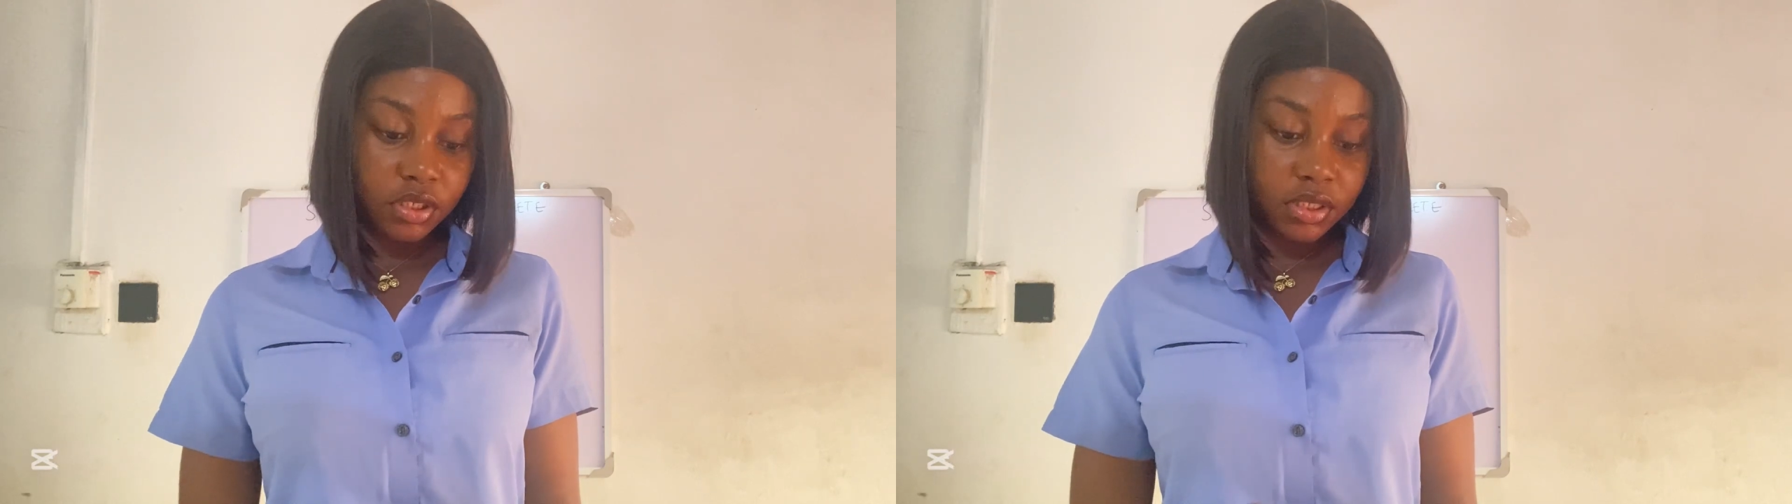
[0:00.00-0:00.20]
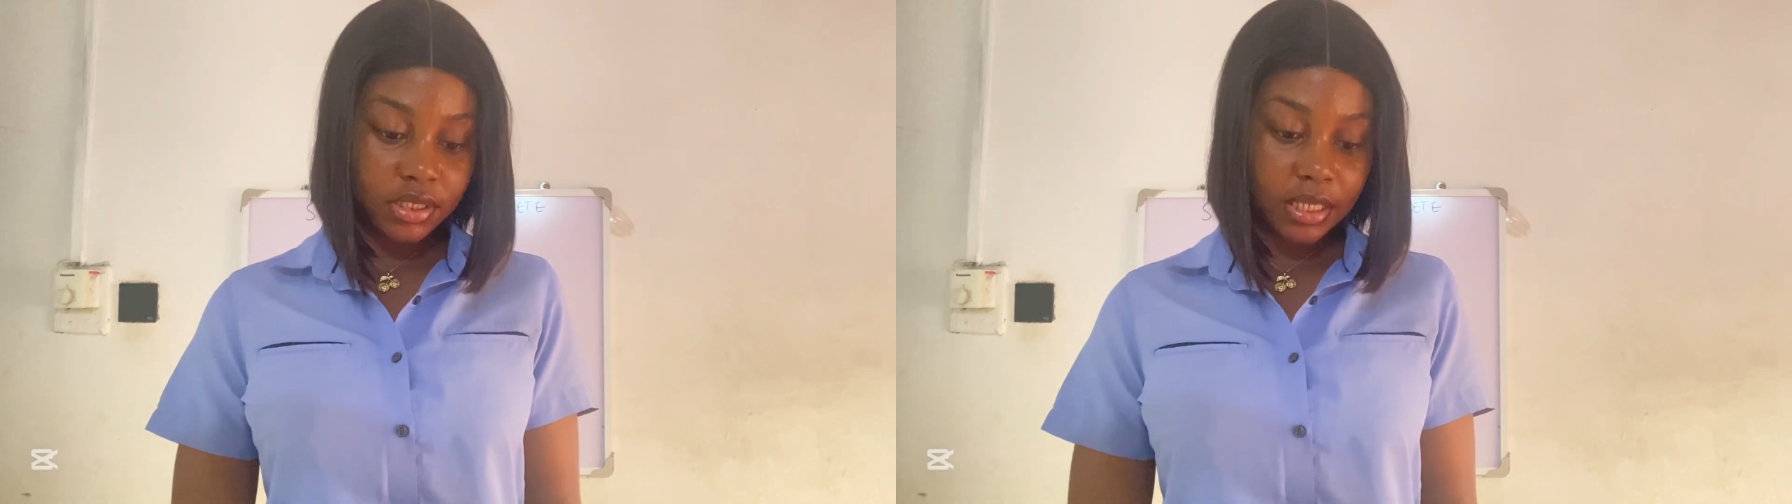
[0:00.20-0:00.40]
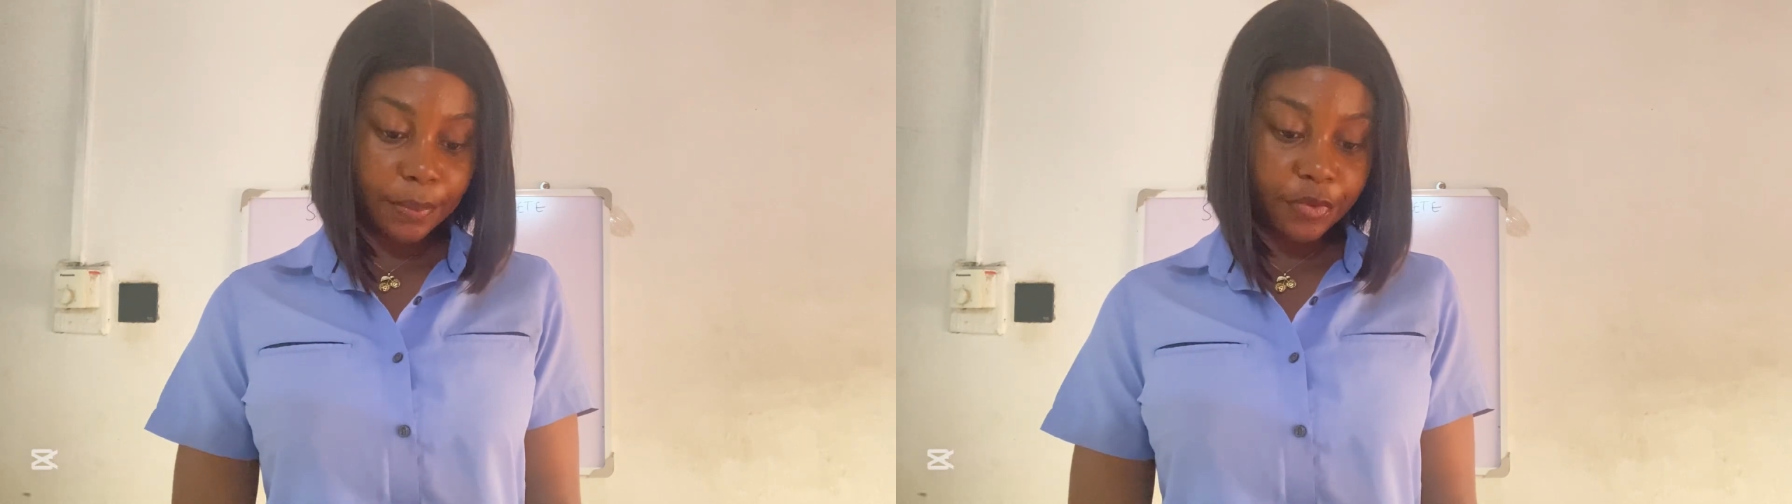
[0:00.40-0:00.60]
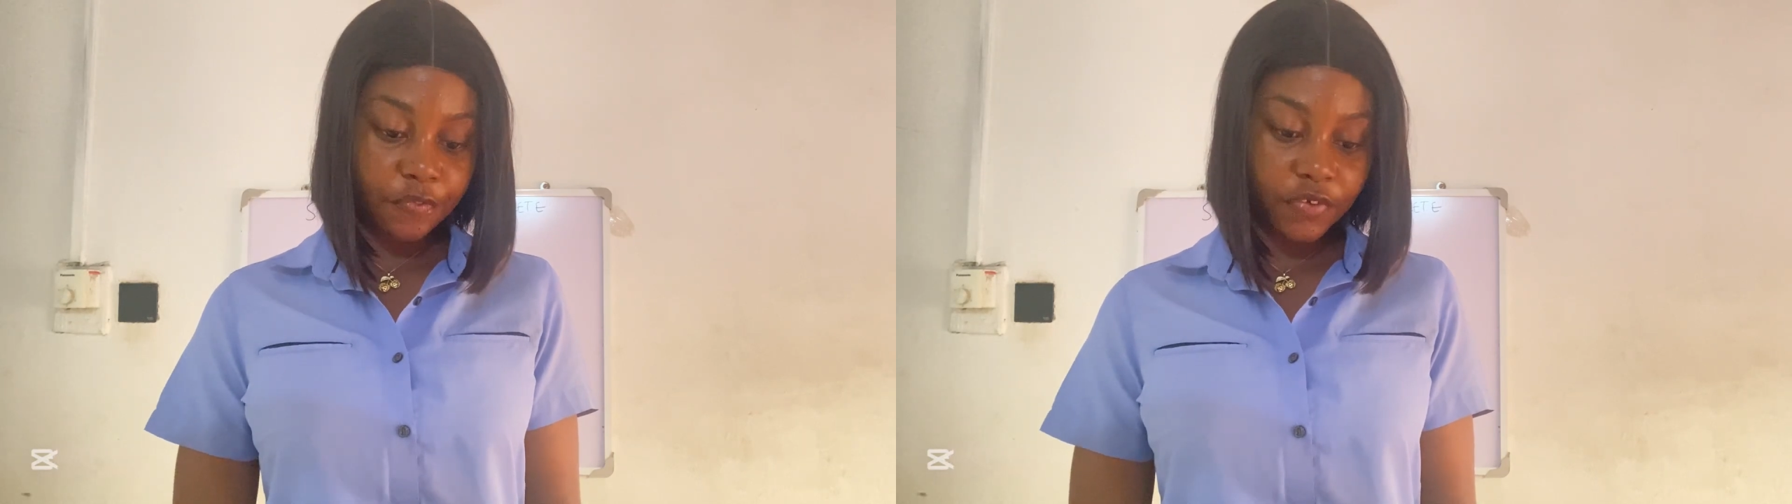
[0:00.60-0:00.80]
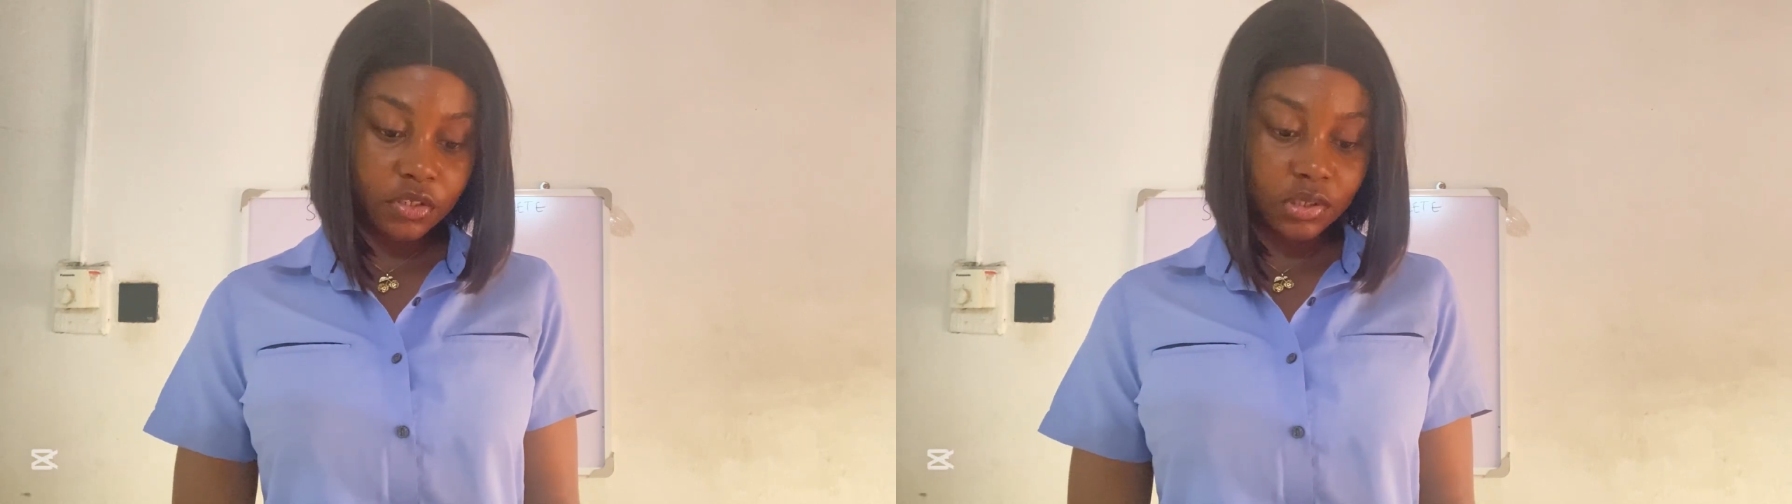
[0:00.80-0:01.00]
This can be
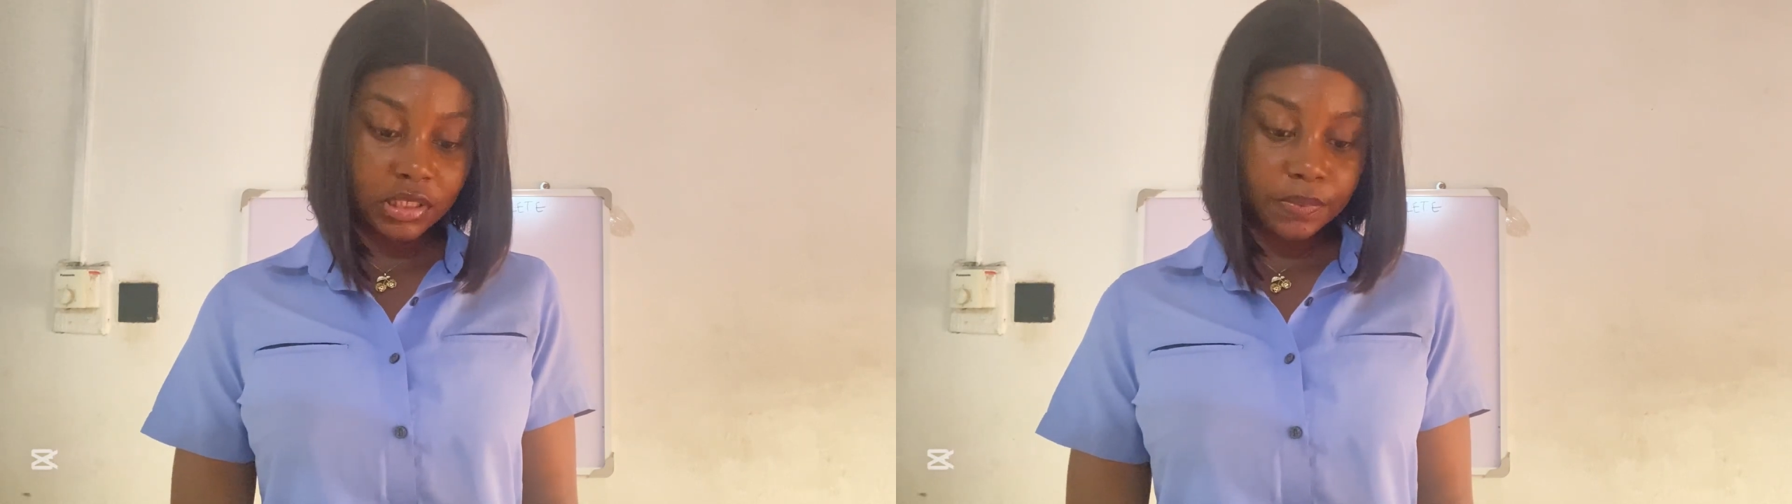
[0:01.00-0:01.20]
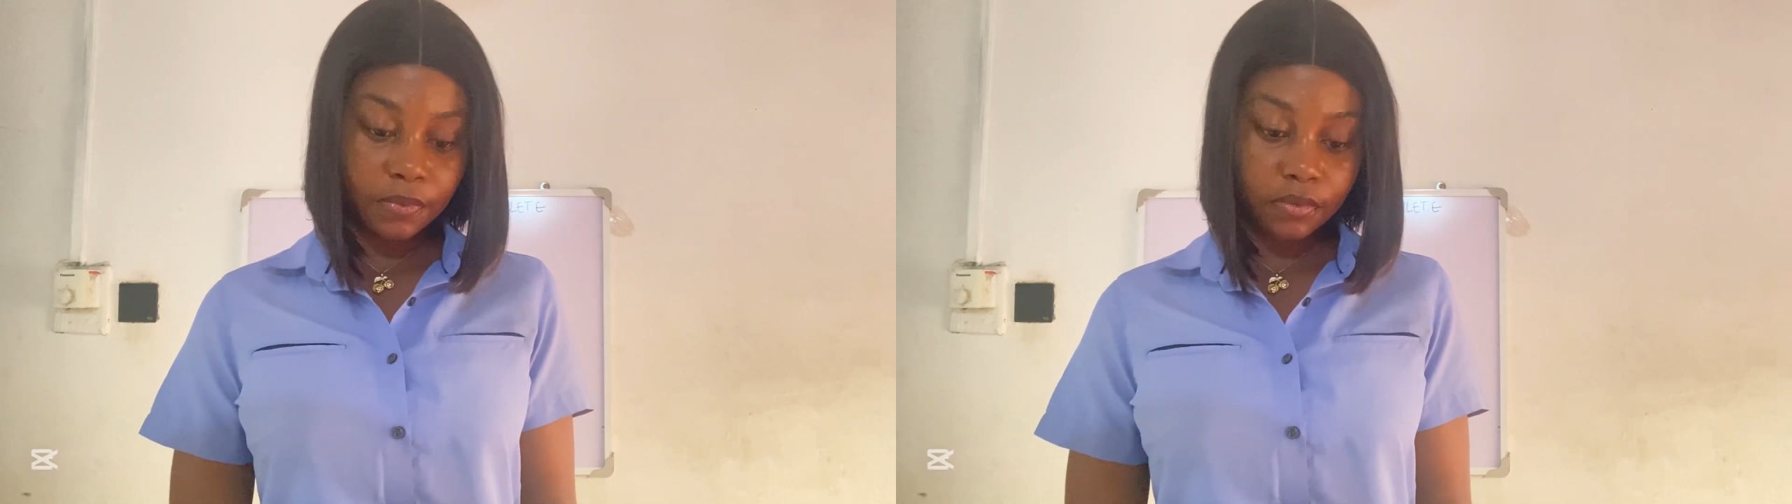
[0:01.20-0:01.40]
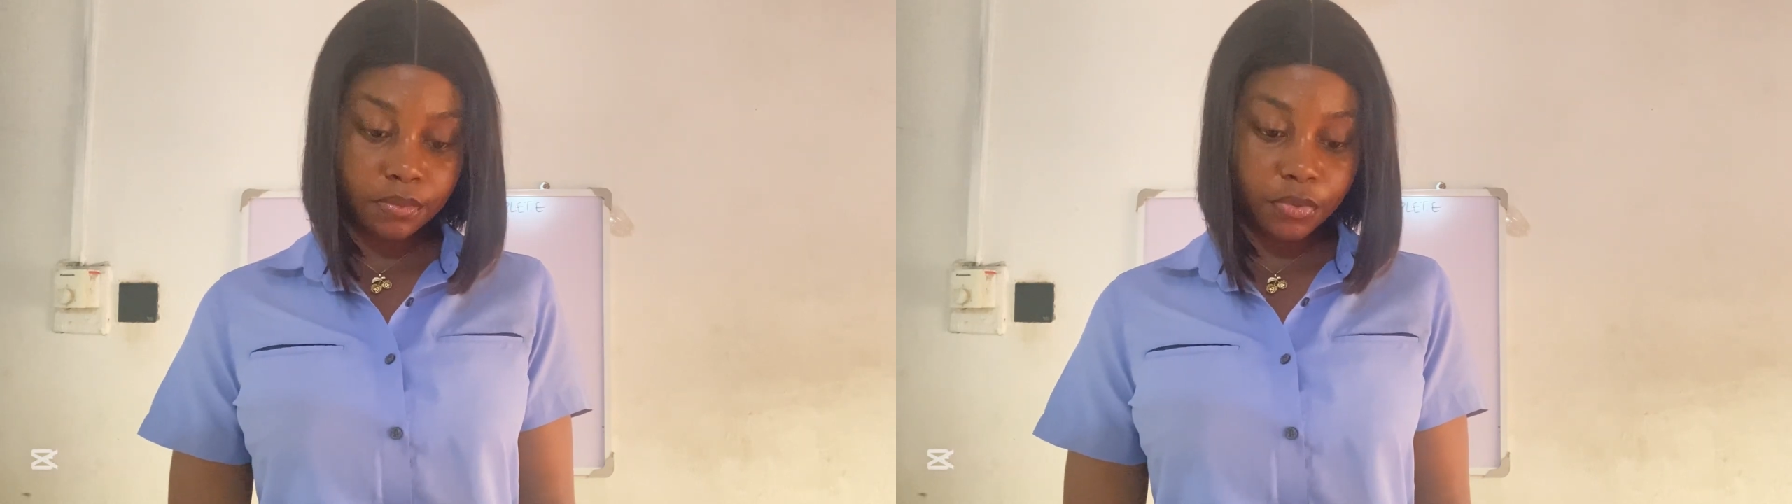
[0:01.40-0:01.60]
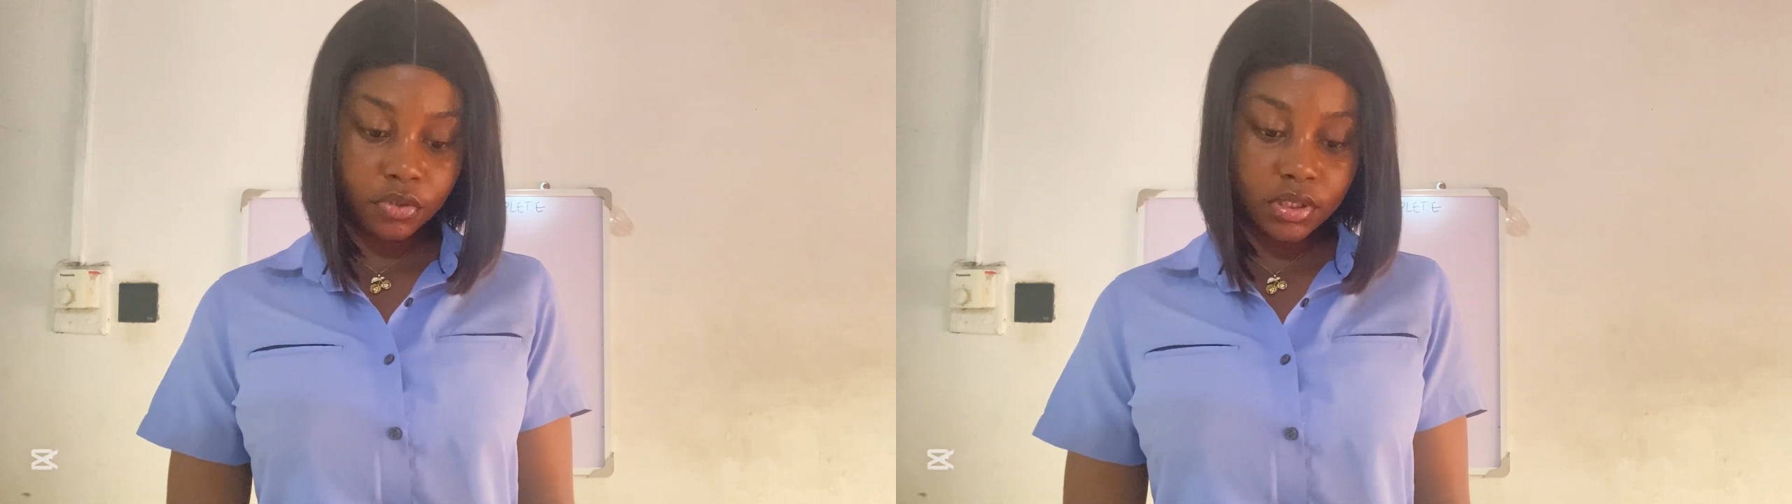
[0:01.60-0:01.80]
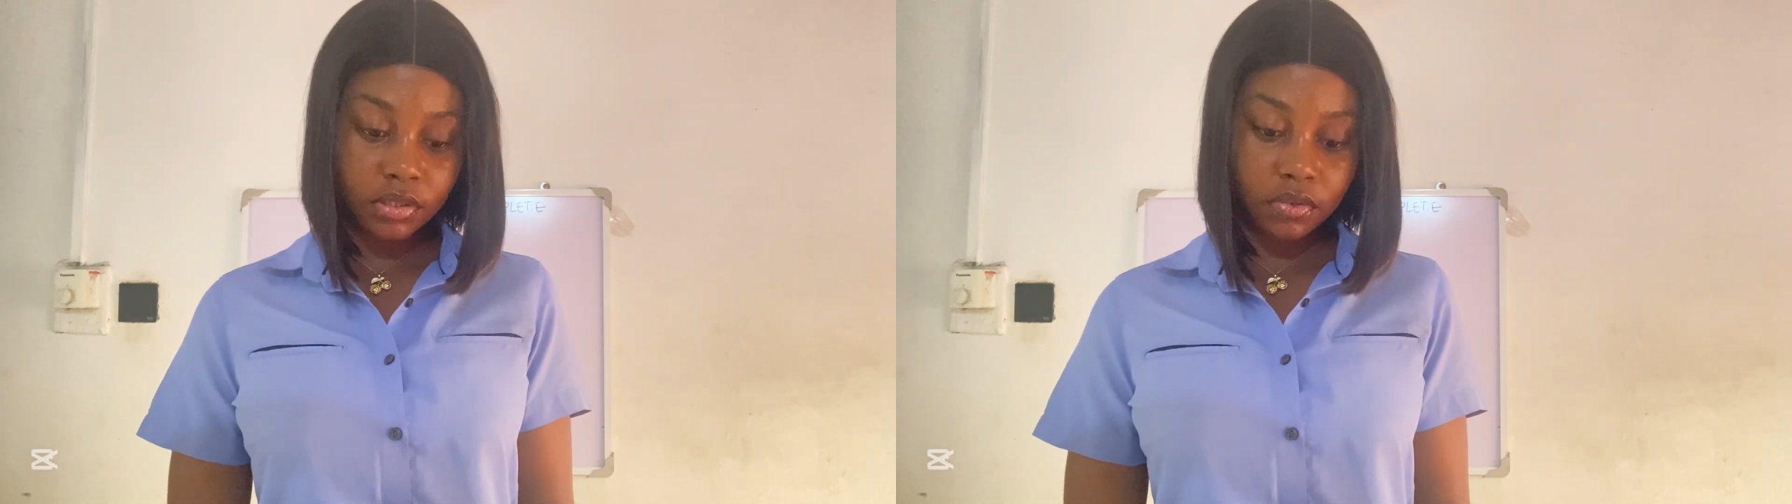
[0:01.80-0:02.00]
referred to as pure
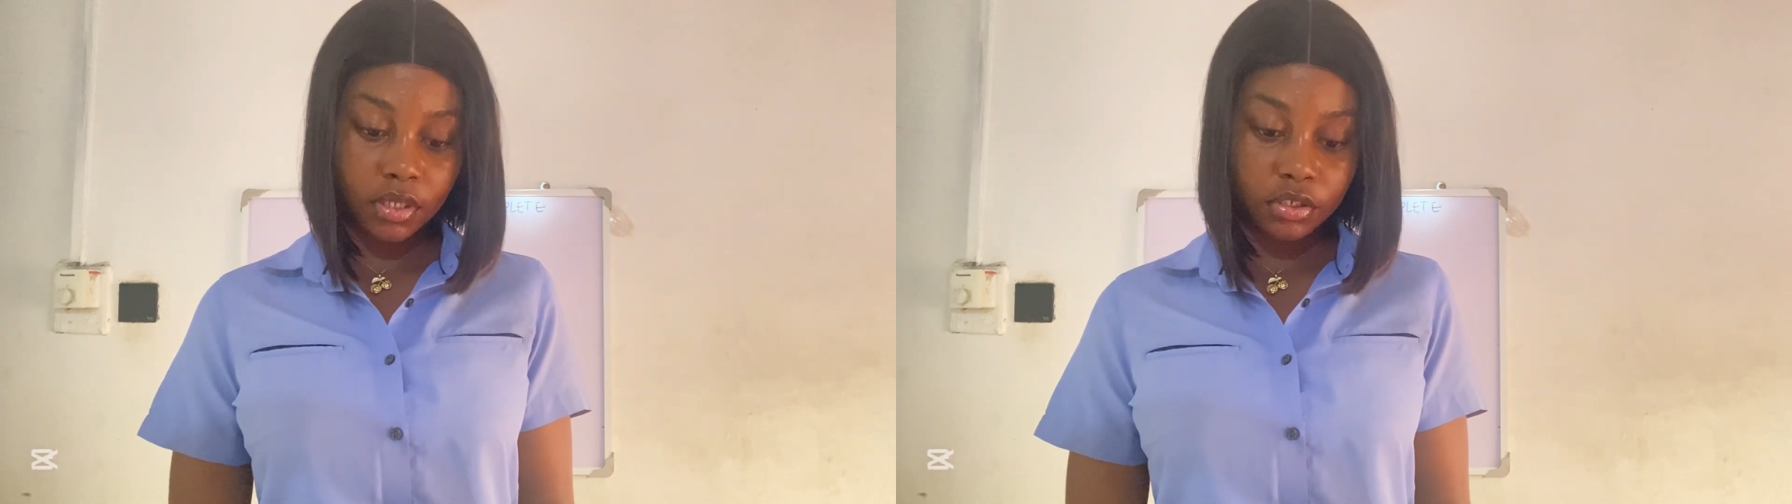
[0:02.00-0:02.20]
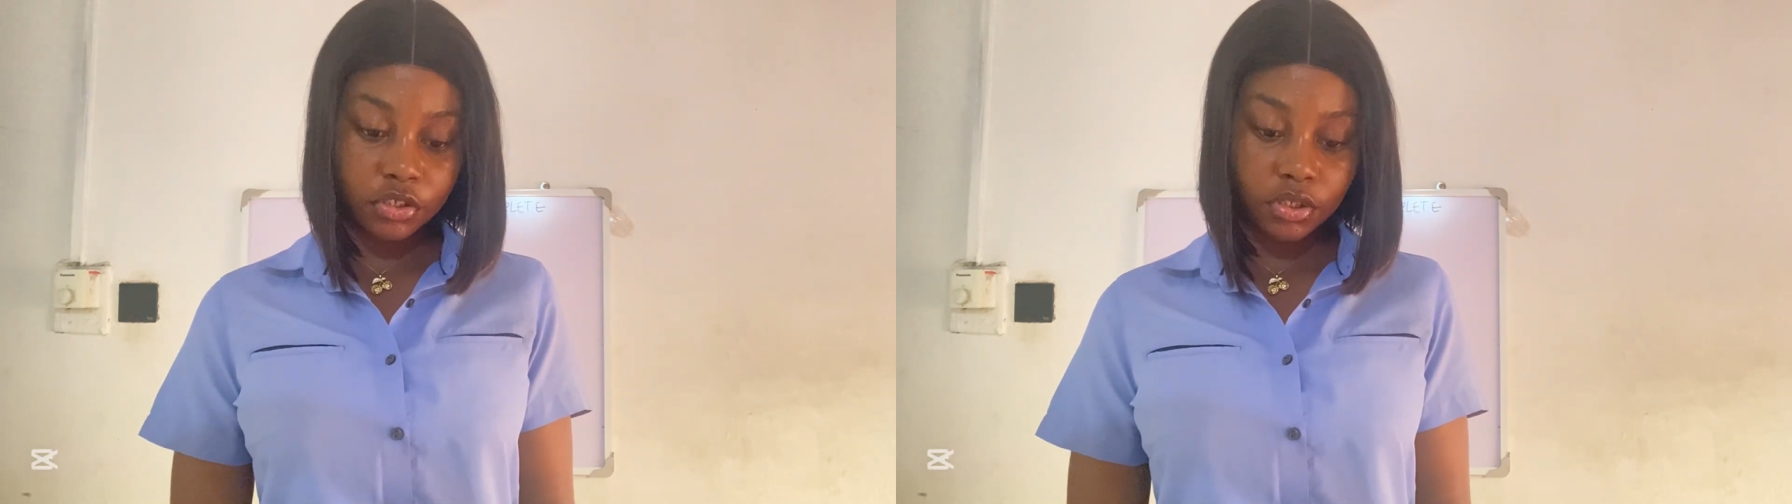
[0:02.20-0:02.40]
single entry.